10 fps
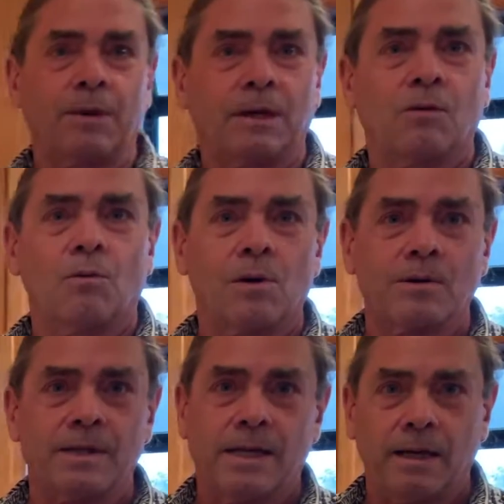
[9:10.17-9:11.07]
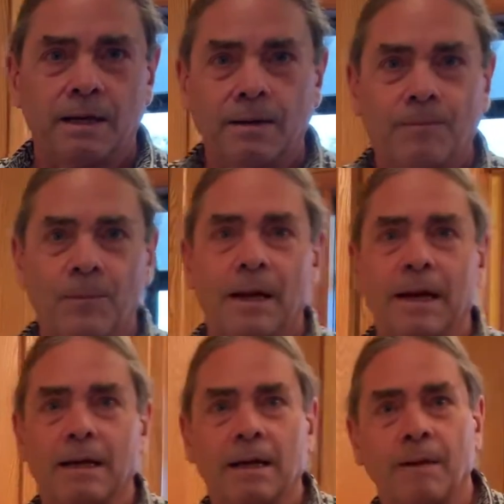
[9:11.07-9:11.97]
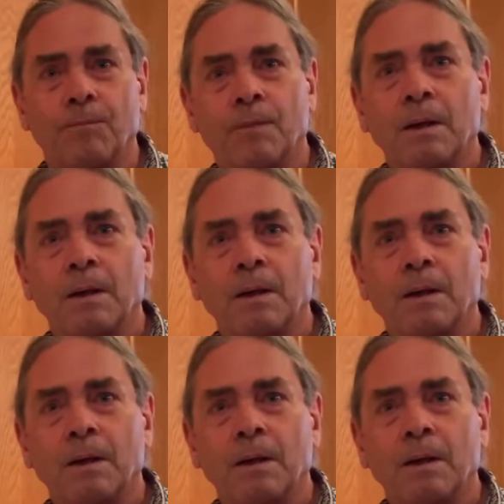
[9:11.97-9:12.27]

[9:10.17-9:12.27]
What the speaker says: big quarantine, and